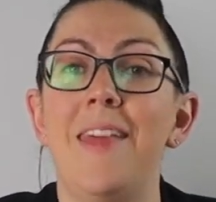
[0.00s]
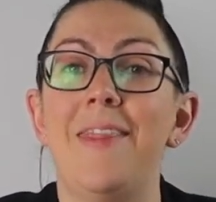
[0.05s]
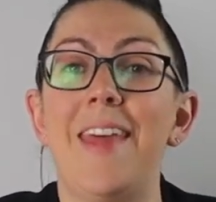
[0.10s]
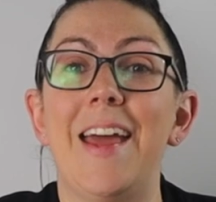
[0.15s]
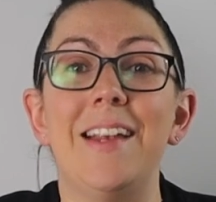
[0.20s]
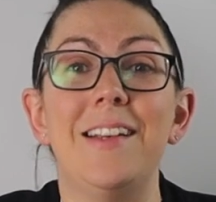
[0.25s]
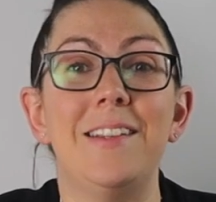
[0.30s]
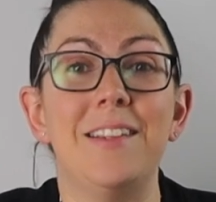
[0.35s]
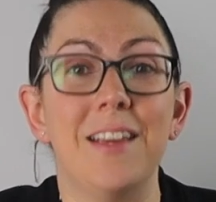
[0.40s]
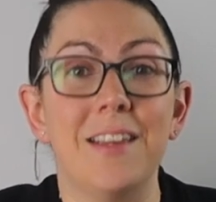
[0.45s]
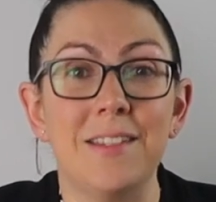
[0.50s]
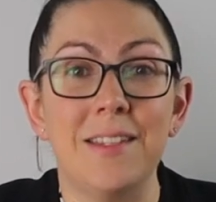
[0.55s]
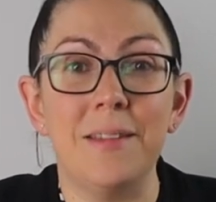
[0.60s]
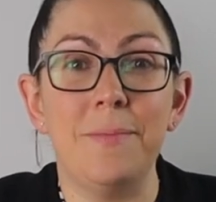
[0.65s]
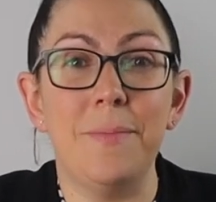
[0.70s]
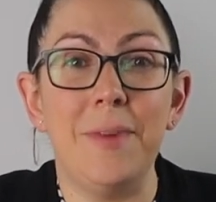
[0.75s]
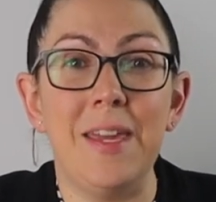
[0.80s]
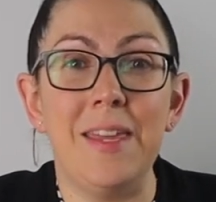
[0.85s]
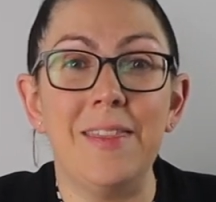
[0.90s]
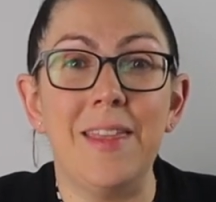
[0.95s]
That
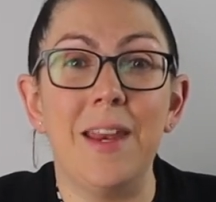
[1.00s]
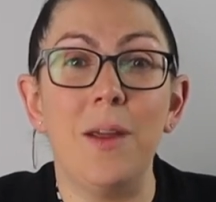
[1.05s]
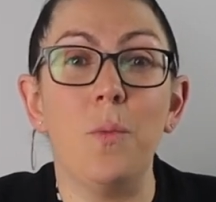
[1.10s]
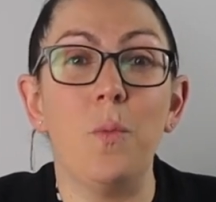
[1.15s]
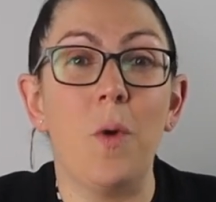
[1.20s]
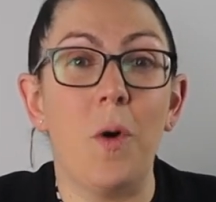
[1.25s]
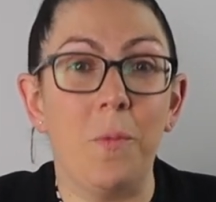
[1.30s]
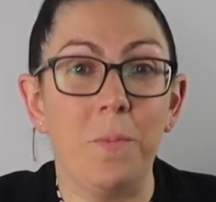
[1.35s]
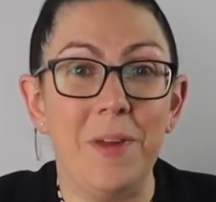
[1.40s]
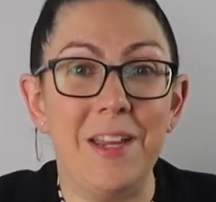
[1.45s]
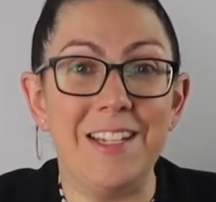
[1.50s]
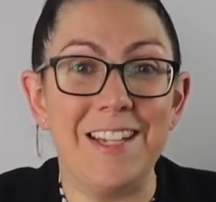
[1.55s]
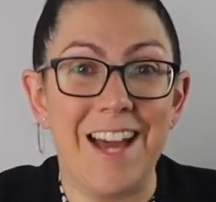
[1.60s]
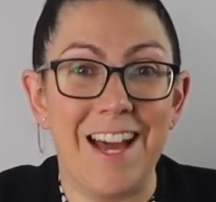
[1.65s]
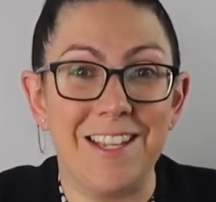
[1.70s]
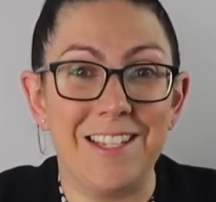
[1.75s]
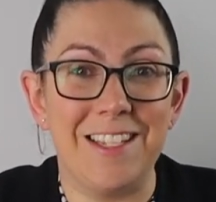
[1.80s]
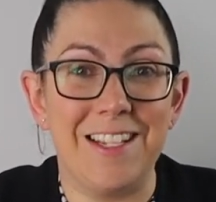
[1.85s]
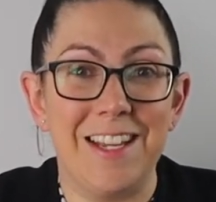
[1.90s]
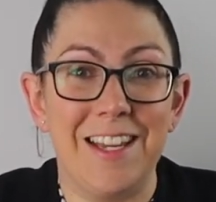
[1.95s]
doesn't mean that it won't be
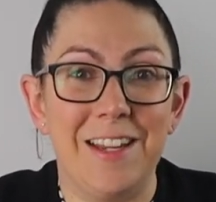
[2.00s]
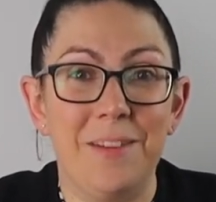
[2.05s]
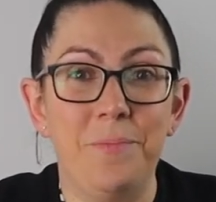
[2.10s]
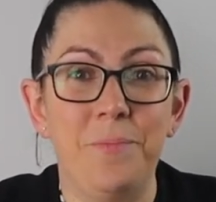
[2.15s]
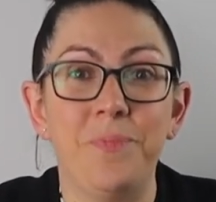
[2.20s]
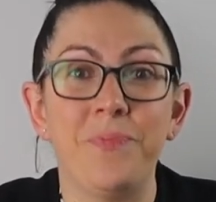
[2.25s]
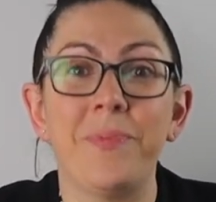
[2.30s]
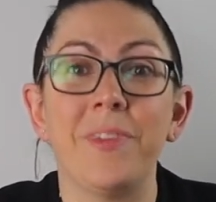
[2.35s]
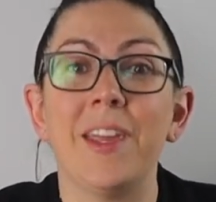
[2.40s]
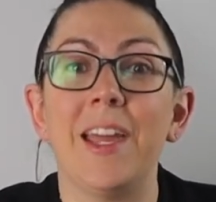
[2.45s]
tested.